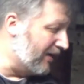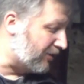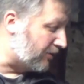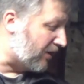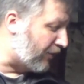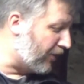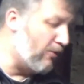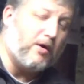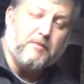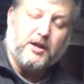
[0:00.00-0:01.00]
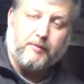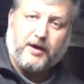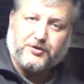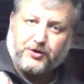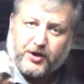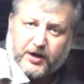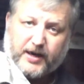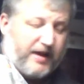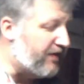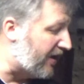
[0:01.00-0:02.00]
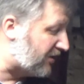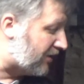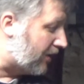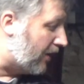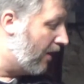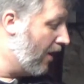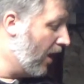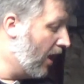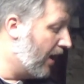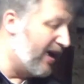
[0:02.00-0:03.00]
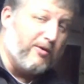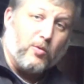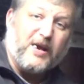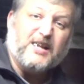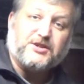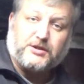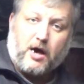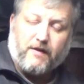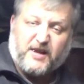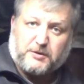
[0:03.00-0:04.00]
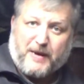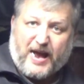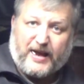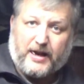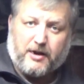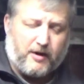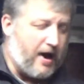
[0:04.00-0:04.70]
This was a 31 millimeter, so you're going to need this to reinstall this back in here.